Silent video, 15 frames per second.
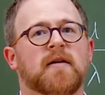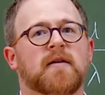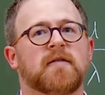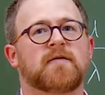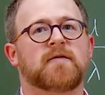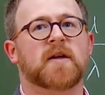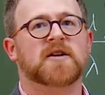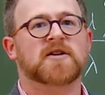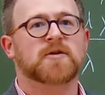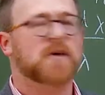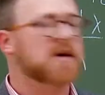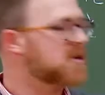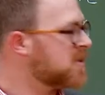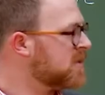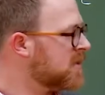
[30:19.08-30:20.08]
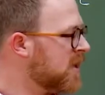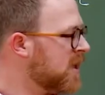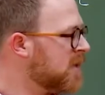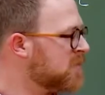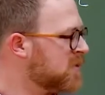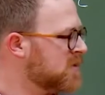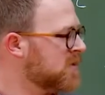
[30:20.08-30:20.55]
fluctuation
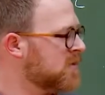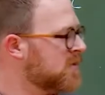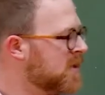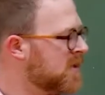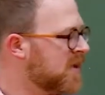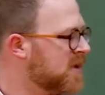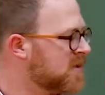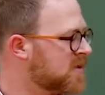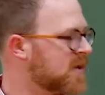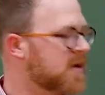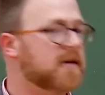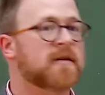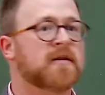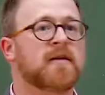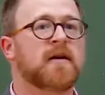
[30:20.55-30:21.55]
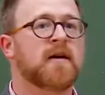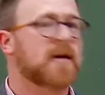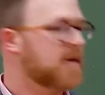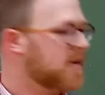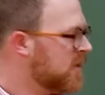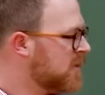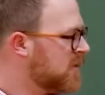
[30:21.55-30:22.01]
amplitude at that scale
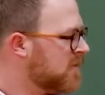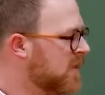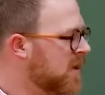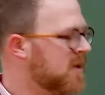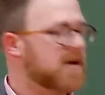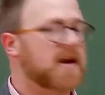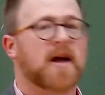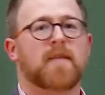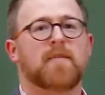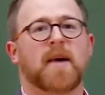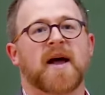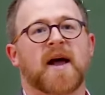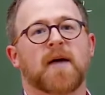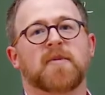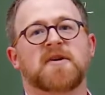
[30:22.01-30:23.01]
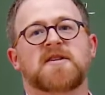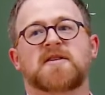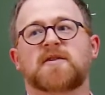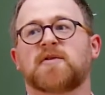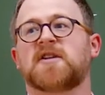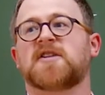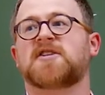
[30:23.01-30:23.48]
divided by how much is
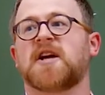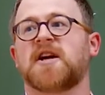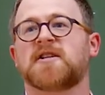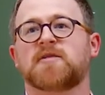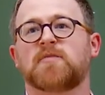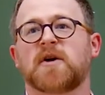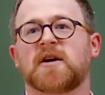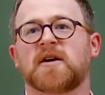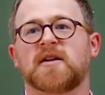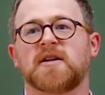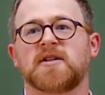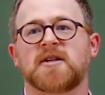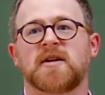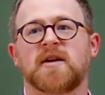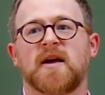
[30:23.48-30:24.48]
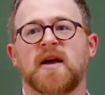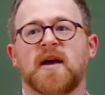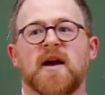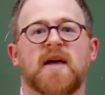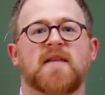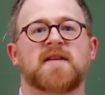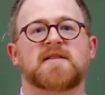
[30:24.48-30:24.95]
going to change in one collision,
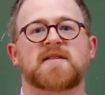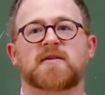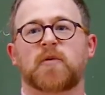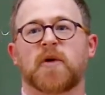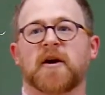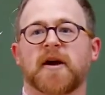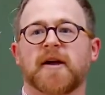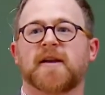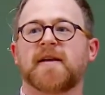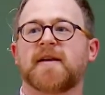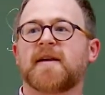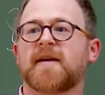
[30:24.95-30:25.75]
and then square it.